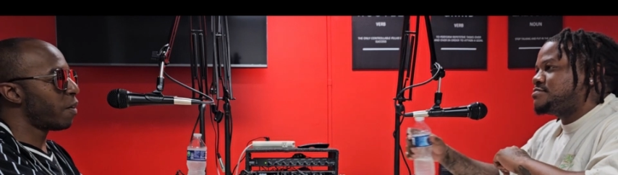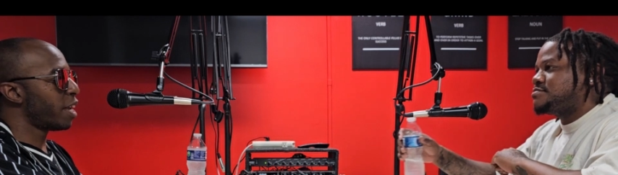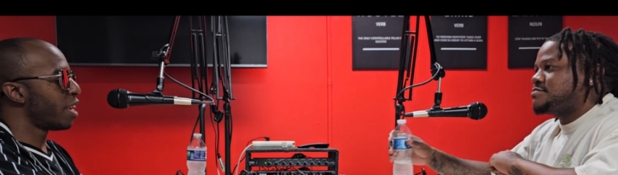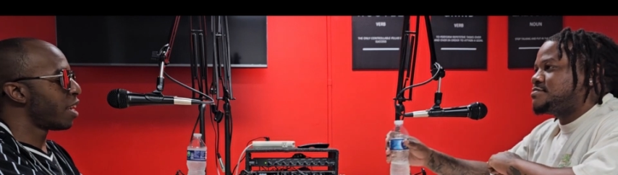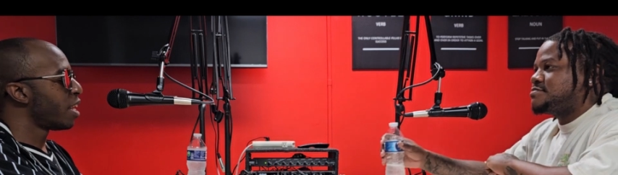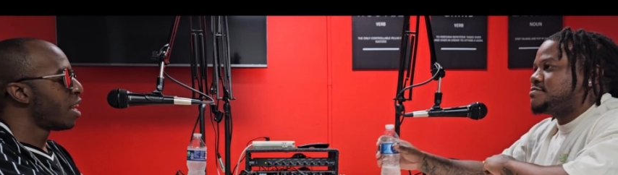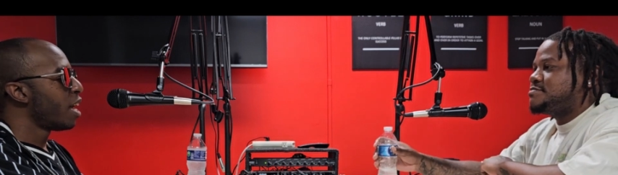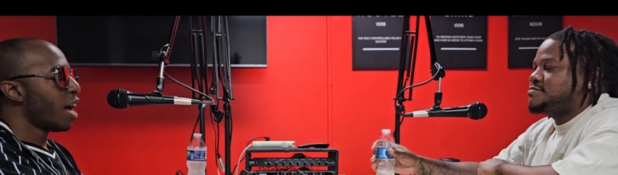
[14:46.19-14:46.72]

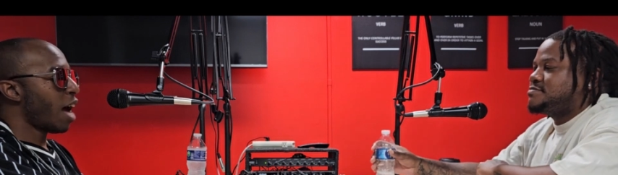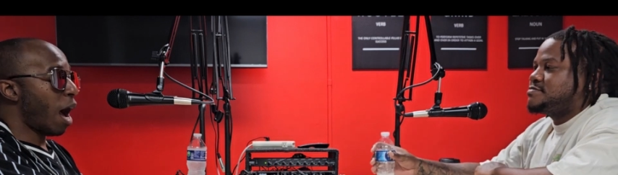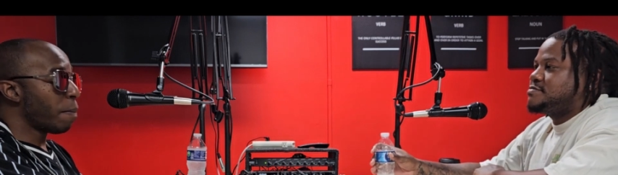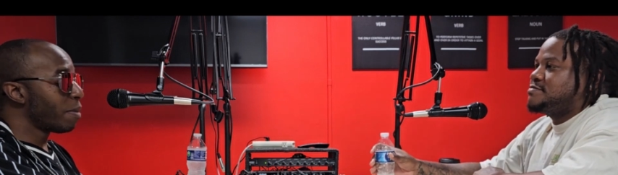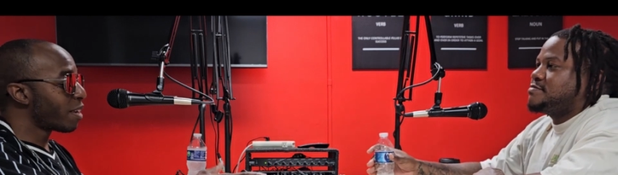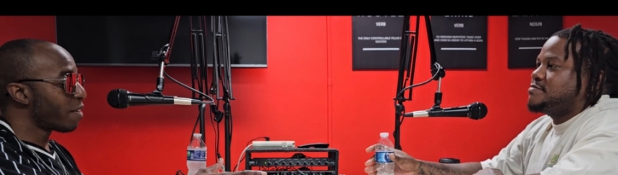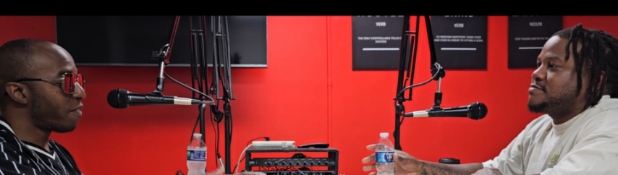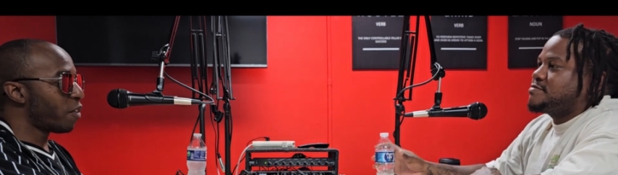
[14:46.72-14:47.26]
Speaker 1: And I'm
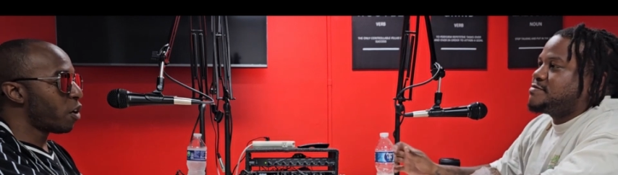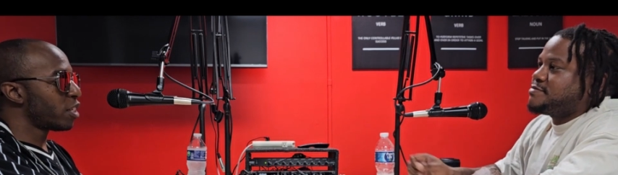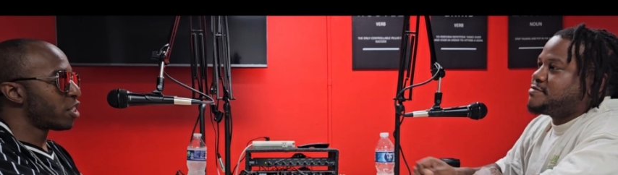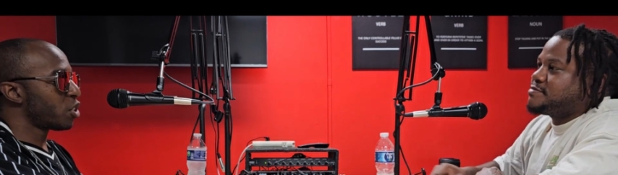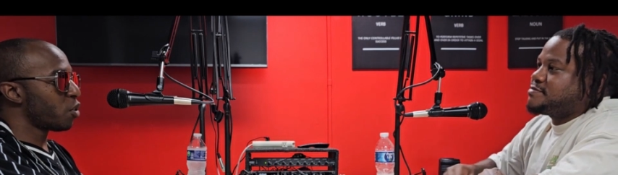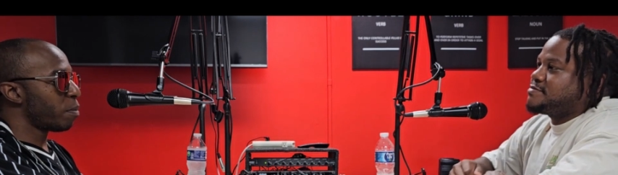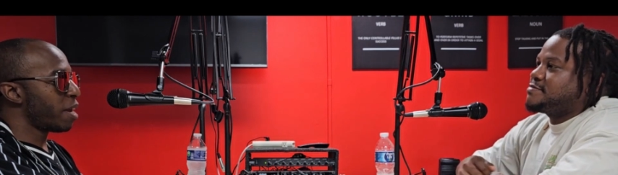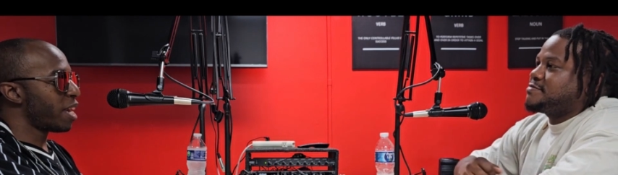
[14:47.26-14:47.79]
looking forward
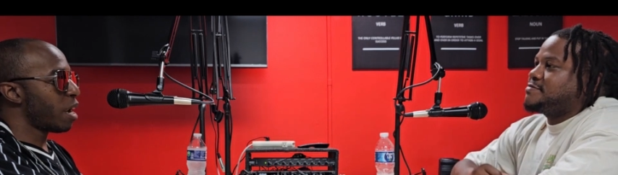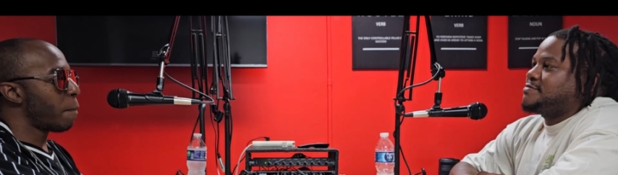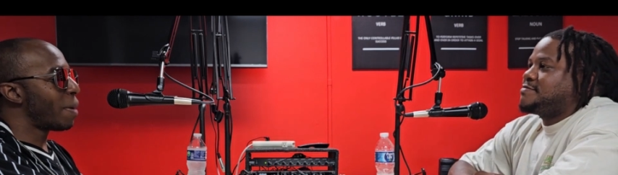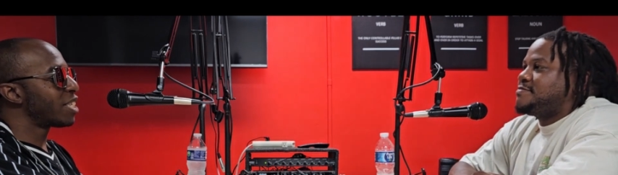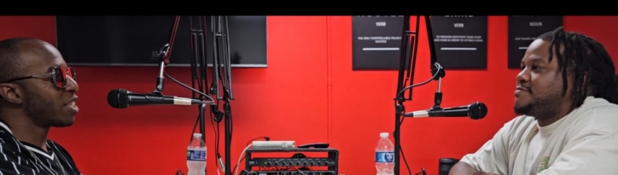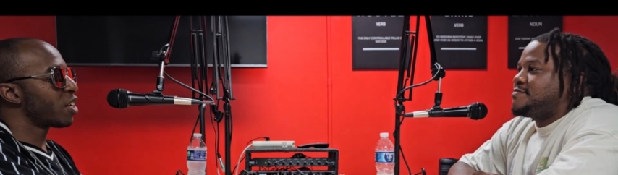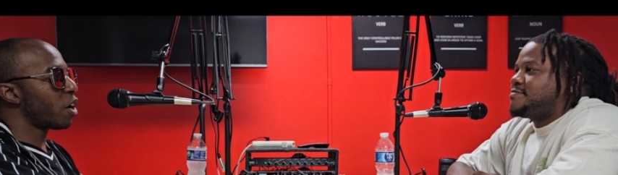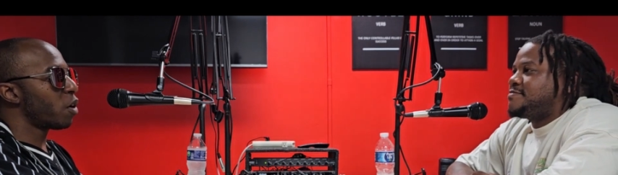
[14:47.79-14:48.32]
to it, man. I'm
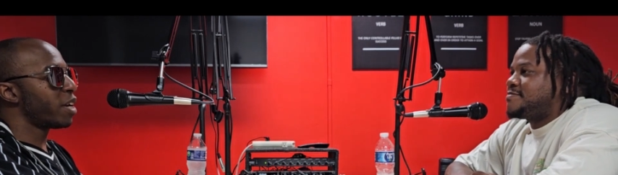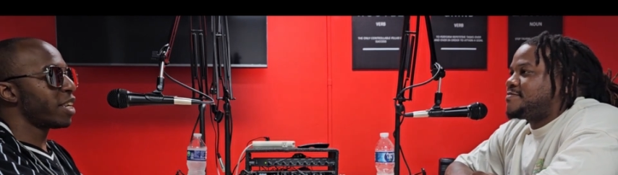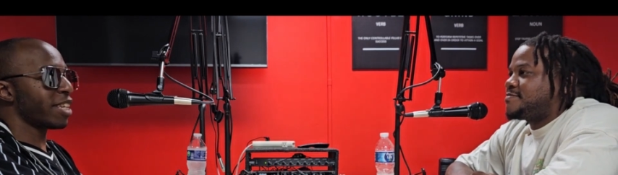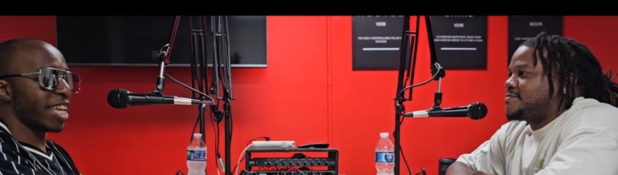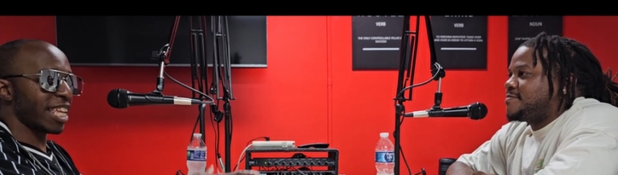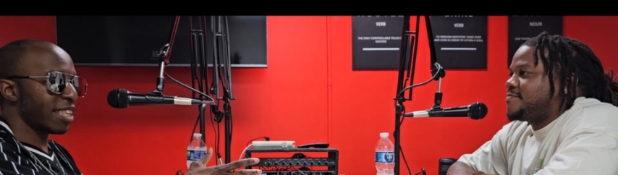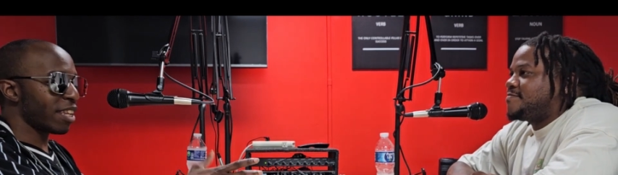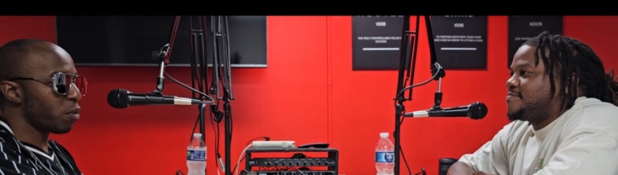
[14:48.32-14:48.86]
about to go and
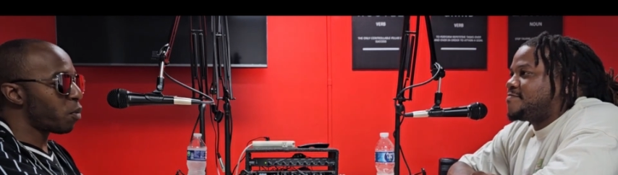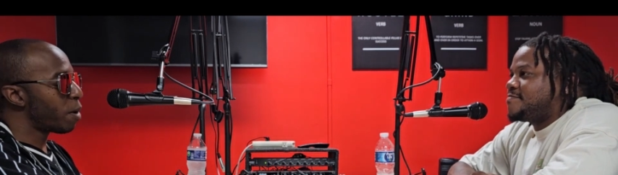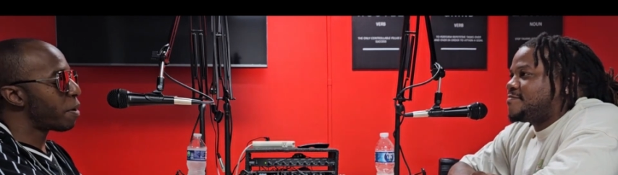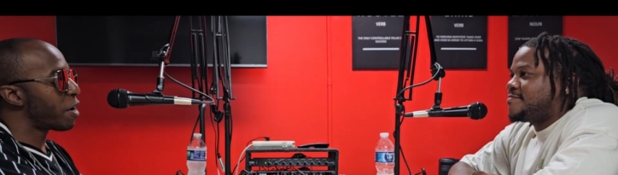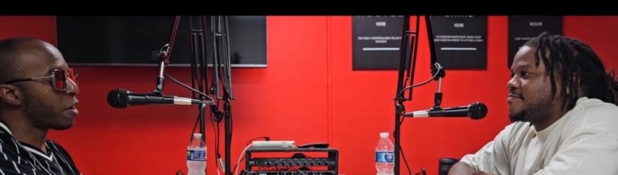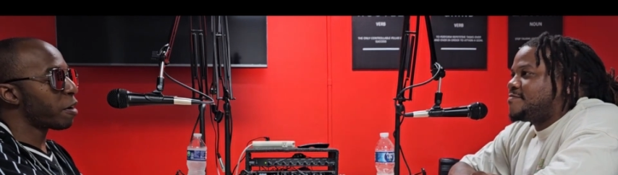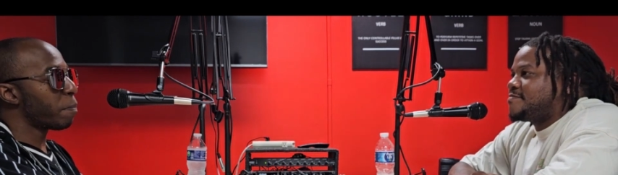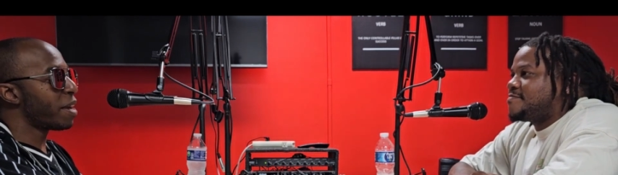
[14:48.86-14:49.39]
get in the whip
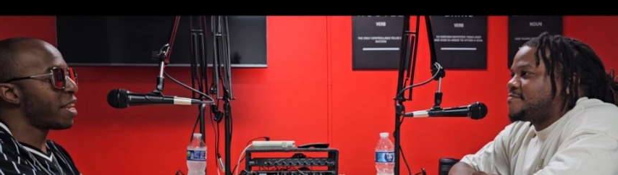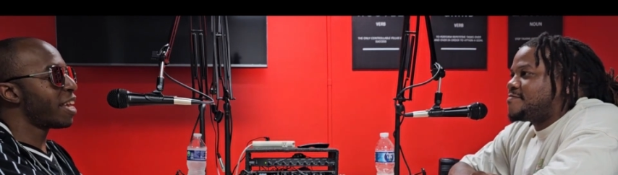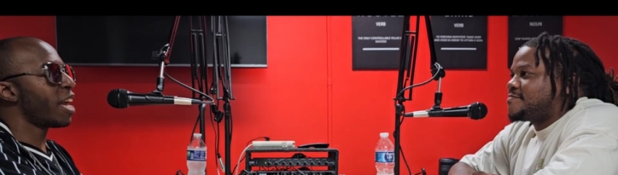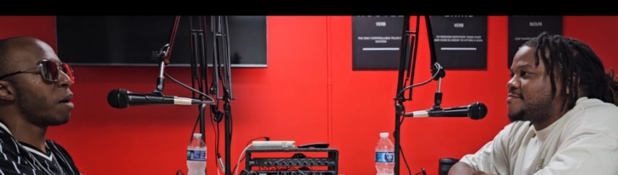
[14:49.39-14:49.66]
here in a minute